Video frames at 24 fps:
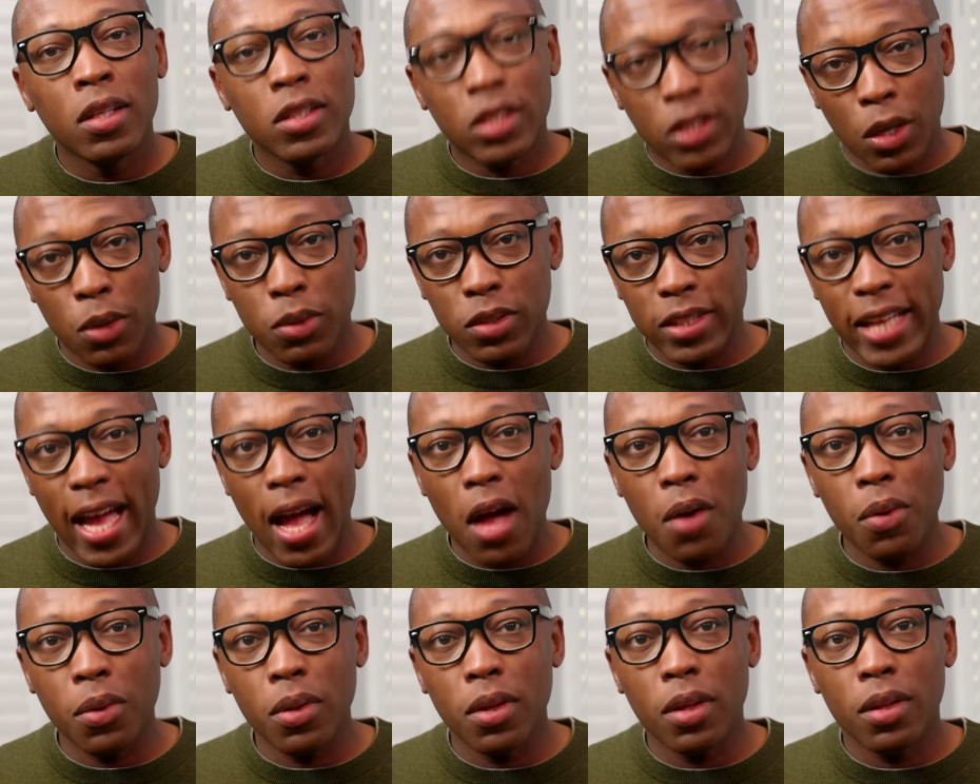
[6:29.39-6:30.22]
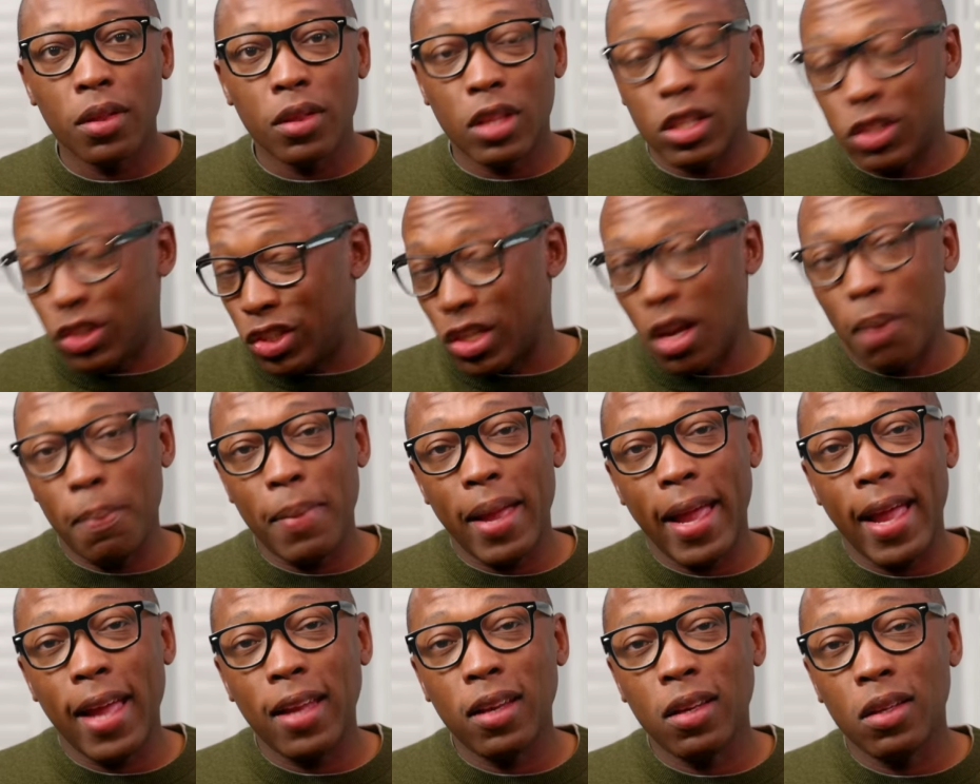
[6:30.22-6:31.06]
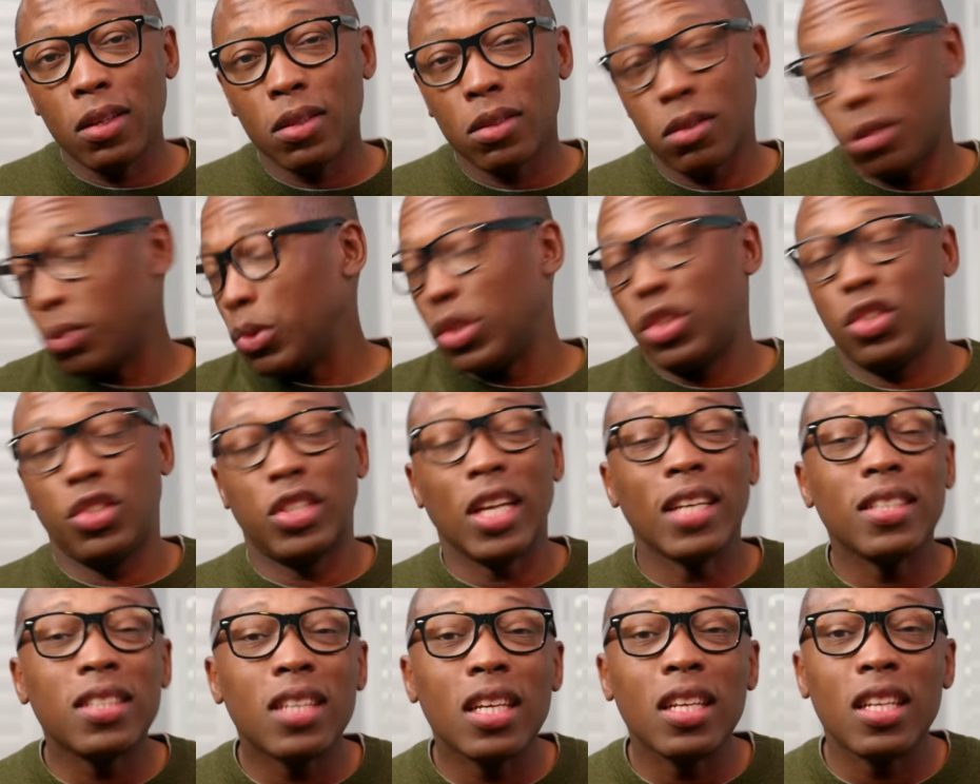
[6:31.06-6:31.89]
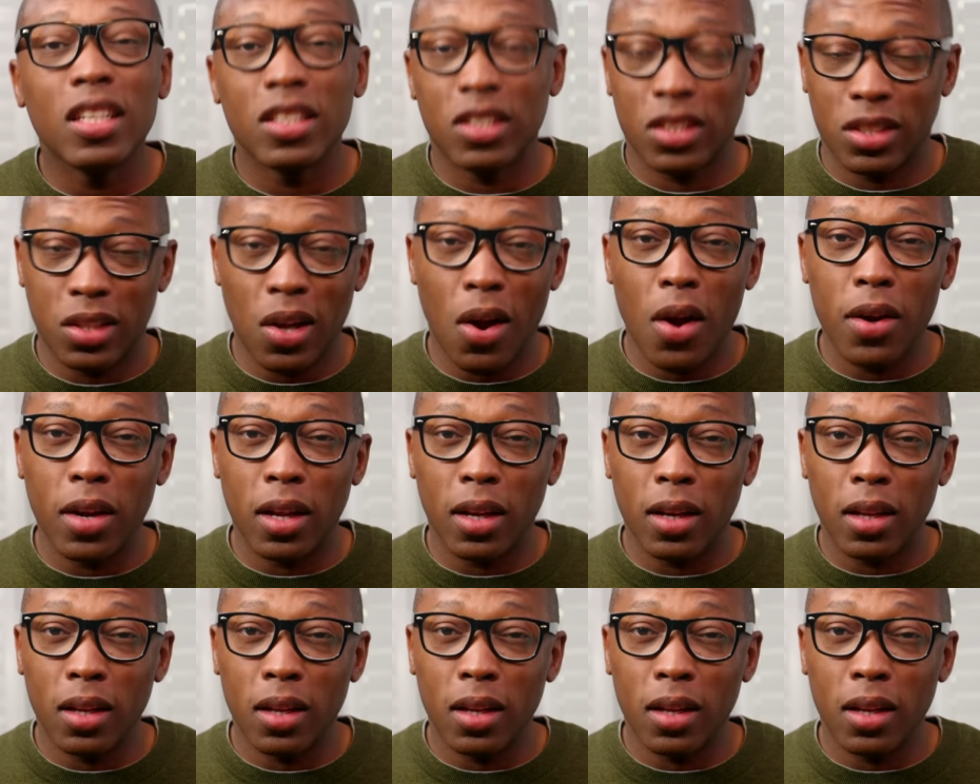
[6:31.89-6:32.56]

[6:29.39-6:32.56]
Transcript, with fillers: Turns out, the Jumpman was just getting started.